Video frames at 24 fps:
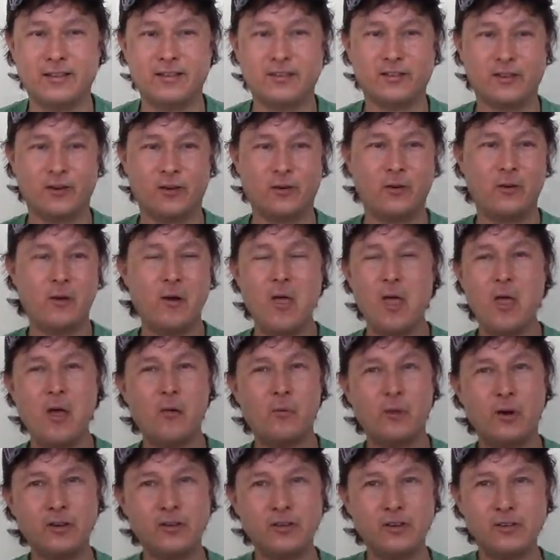so
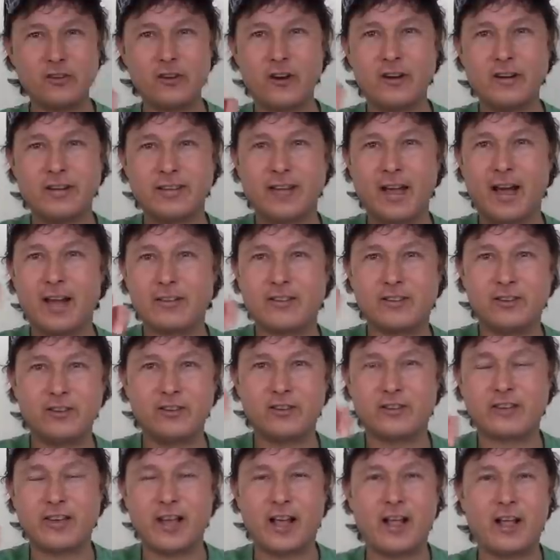once you start dousing your
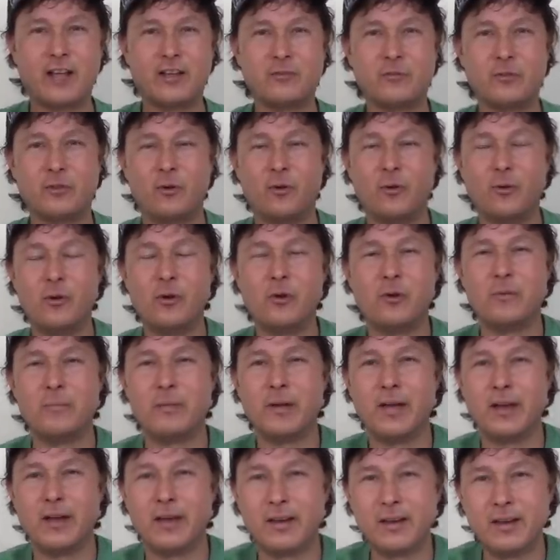salads with oil,
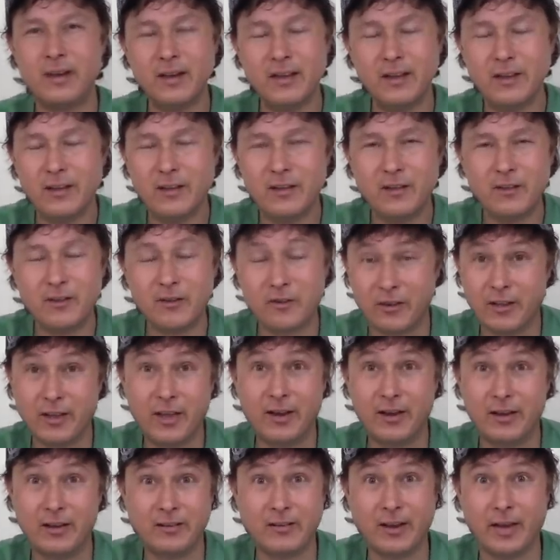man, you're
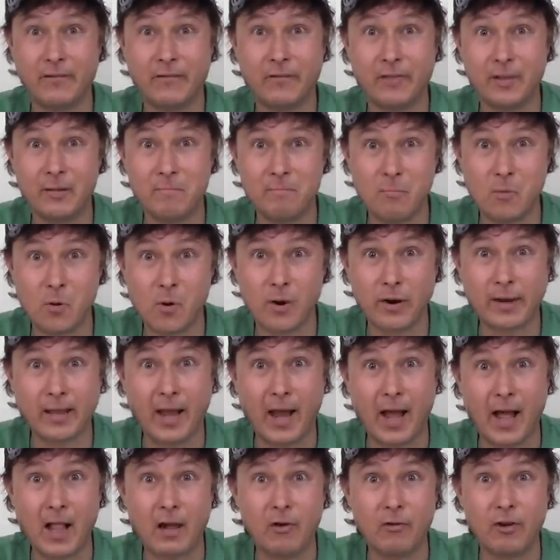getting definitely more
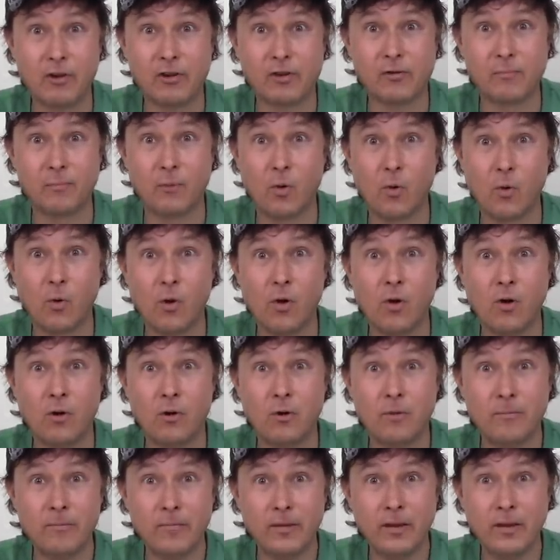calories from
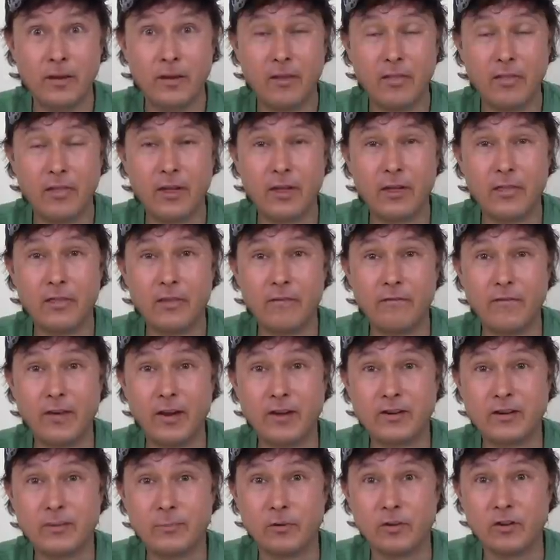oil than the
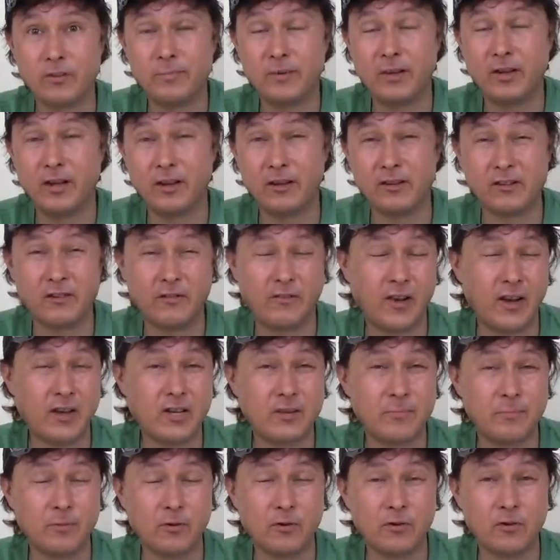vegetables because the
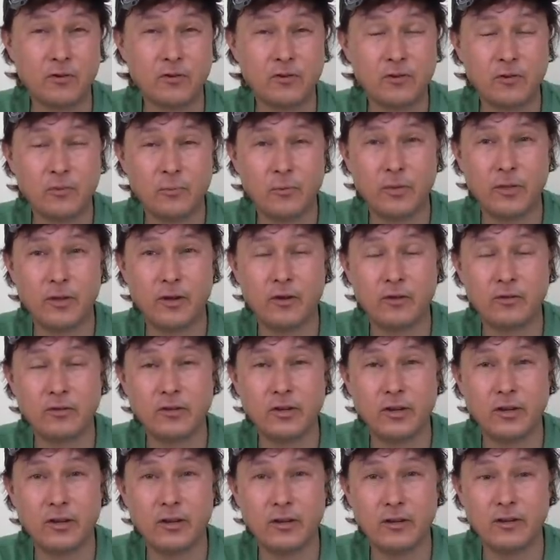vegetables, what they don't
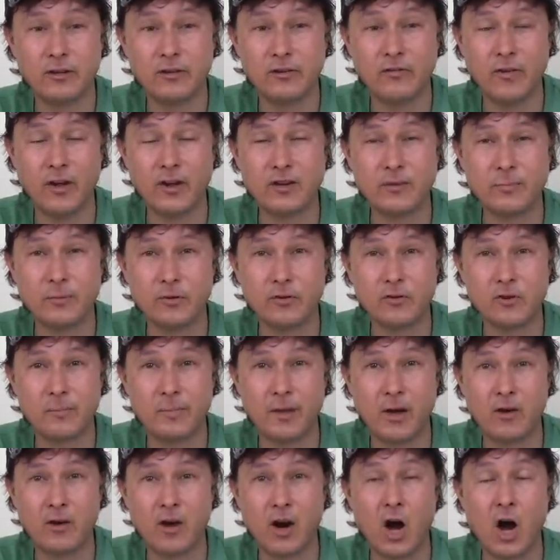tell you is vegetables are
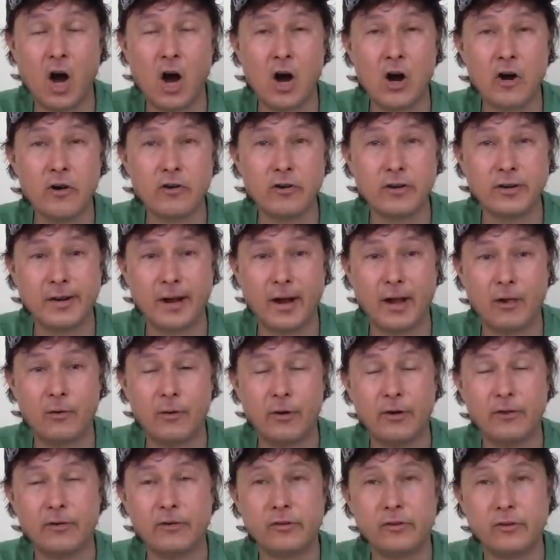about 100
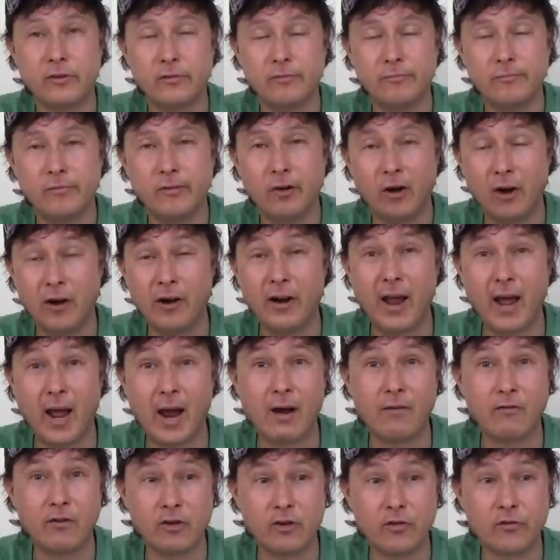calories on
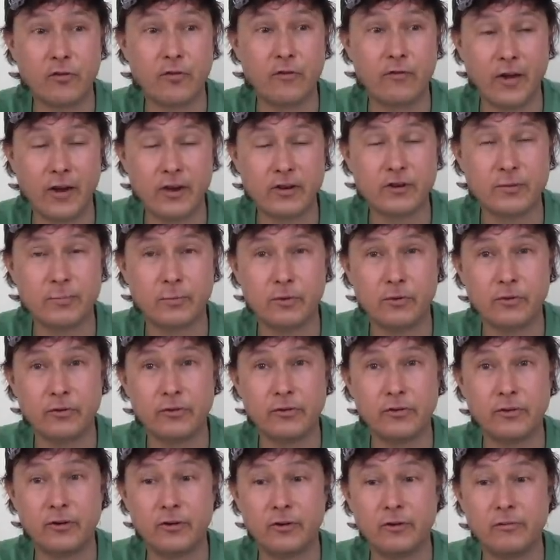average for
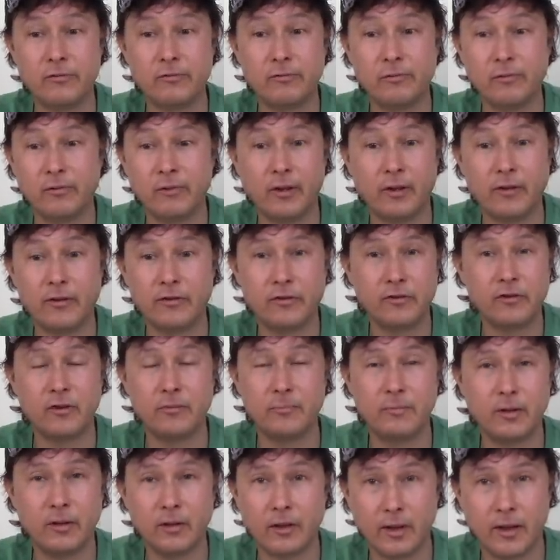vegetables. You know, lettuce
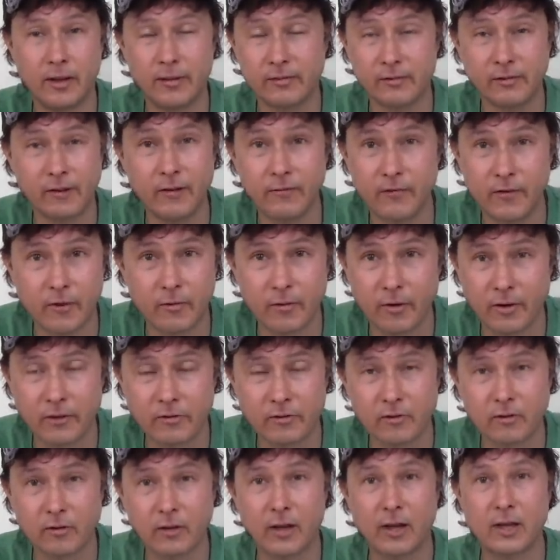could be less, leafy greens
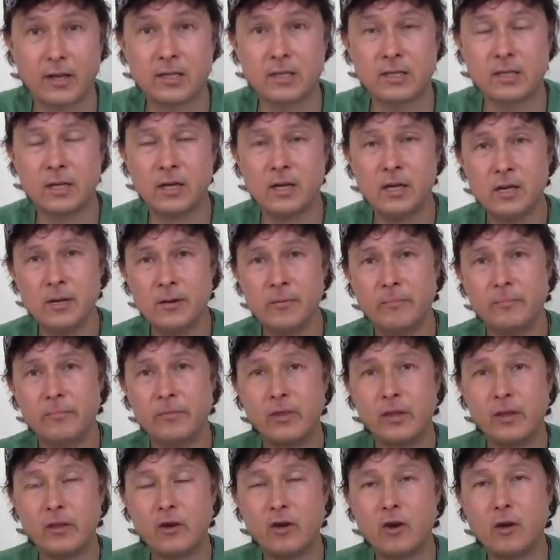are less,
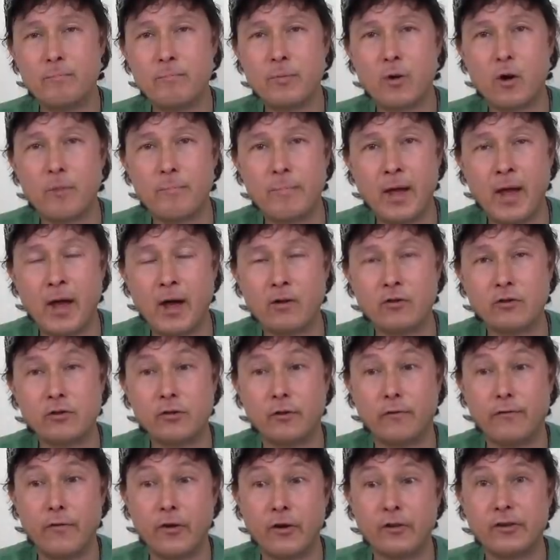you know, per pound.
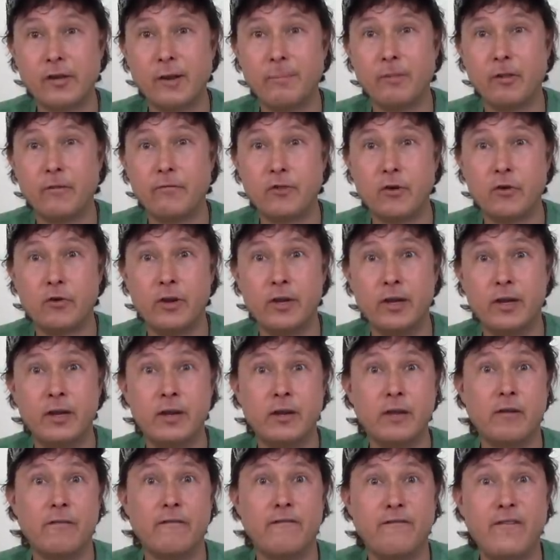So for example, if you're
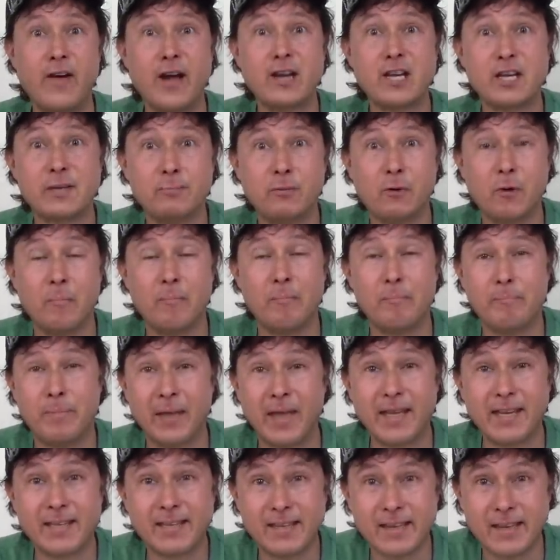eating a
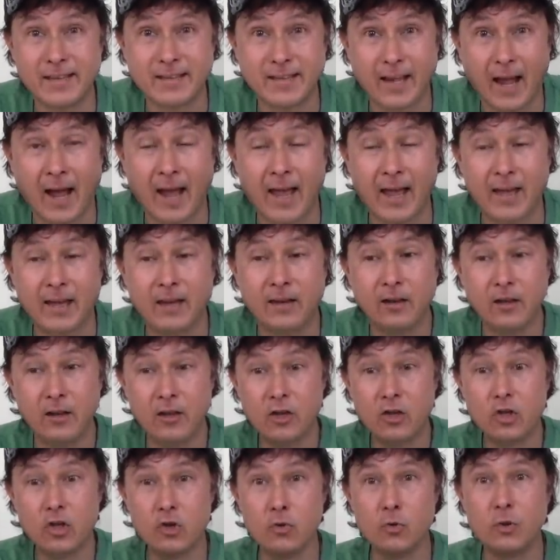vegetable-based diet,
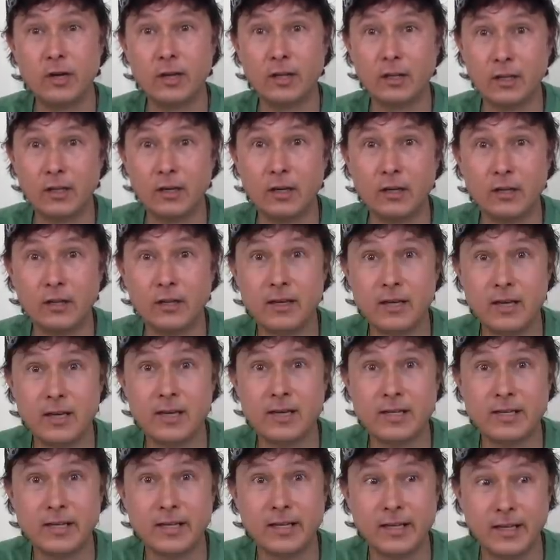you would literally
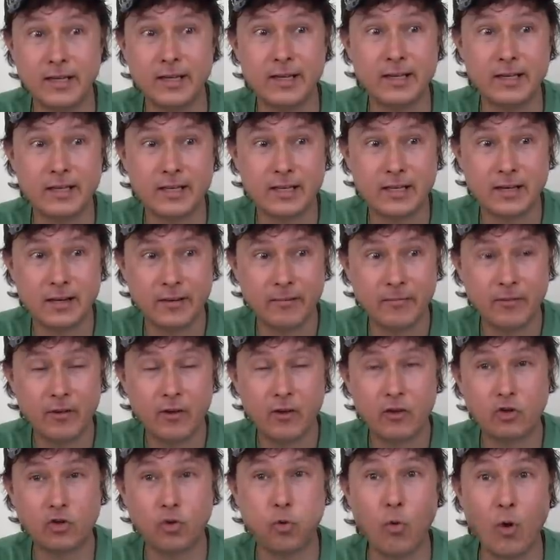need to eat
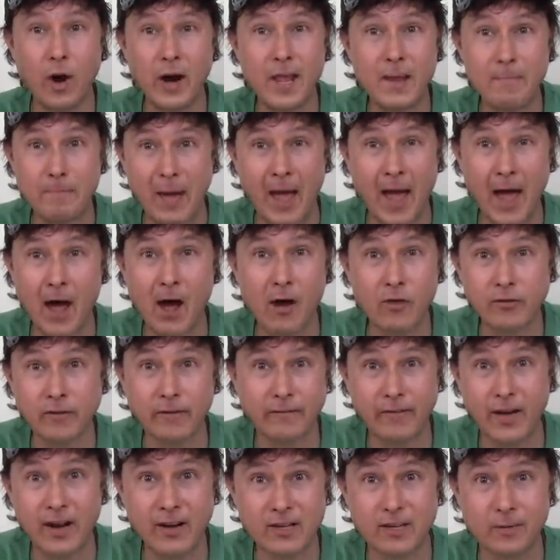20 pounds
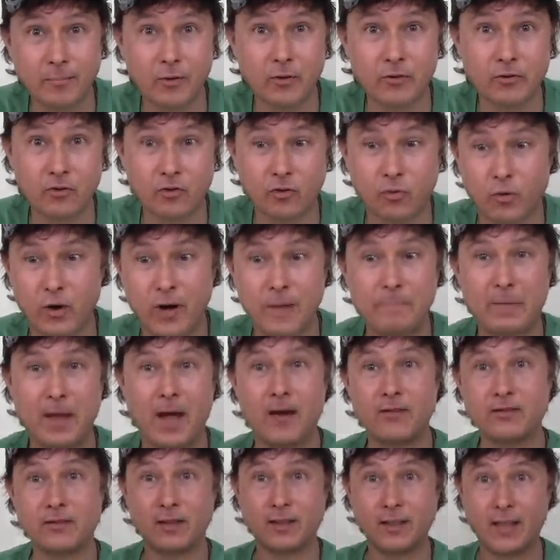of vegetables or 20
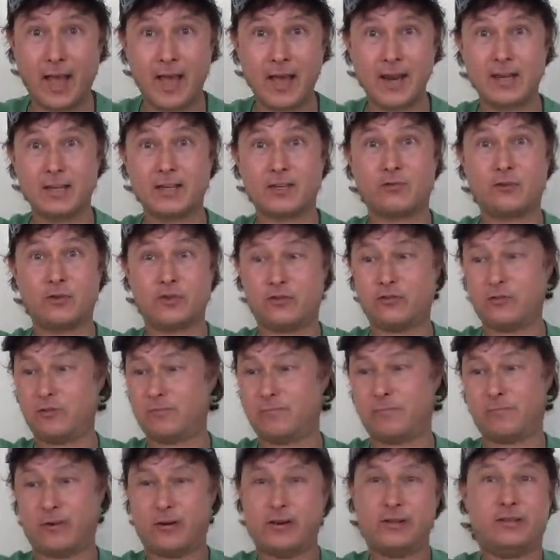pounds of lettuce, which
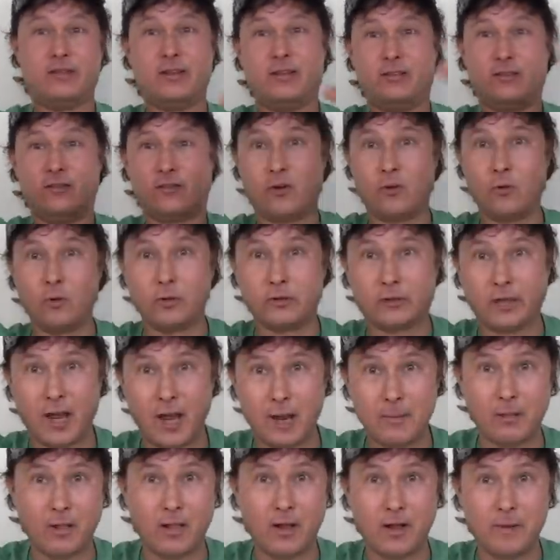would probably take this whole
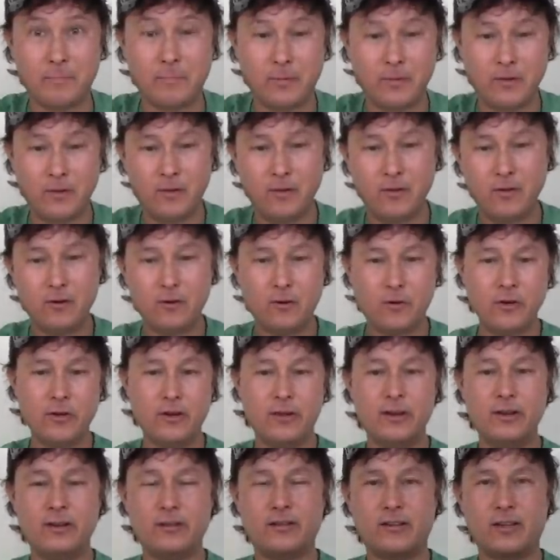table up, or you
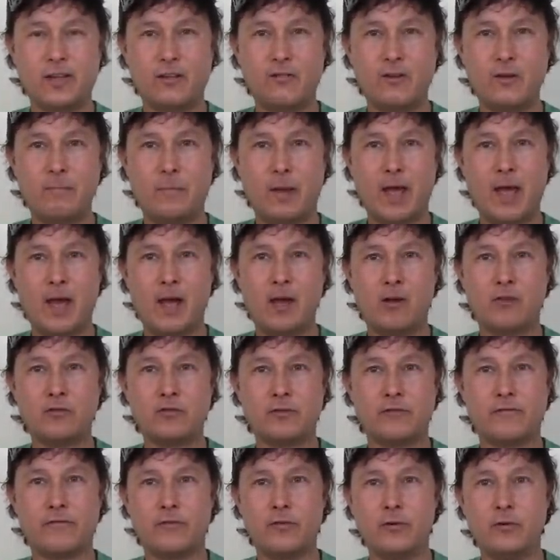could eat seven pounds
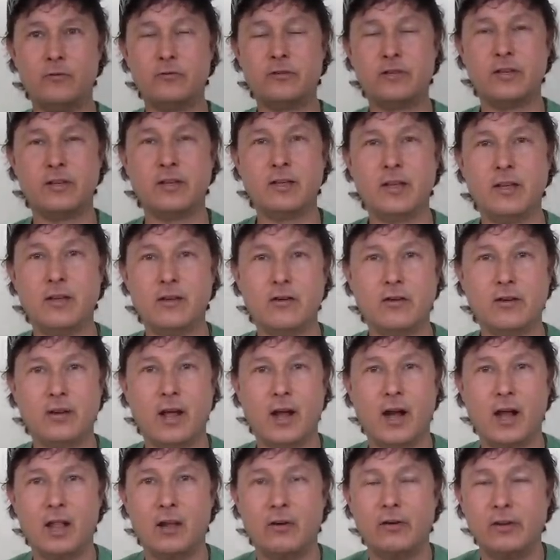of fruit to get your
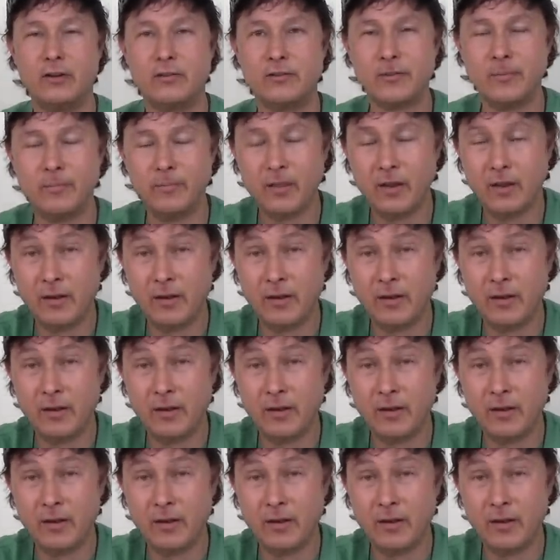calories.